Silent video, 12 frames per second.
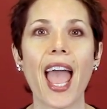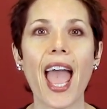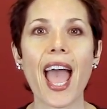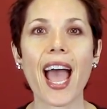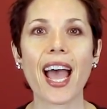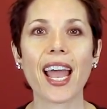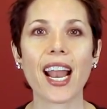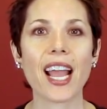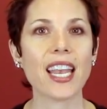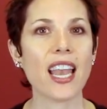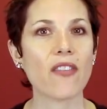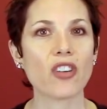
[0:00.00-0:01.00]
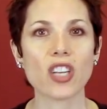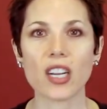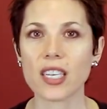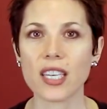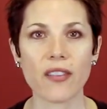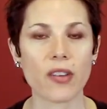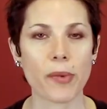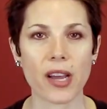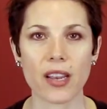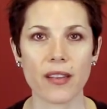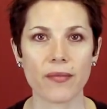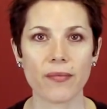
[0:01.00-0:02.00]
And I never talked to David about
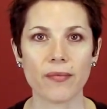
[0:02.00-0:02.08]
it.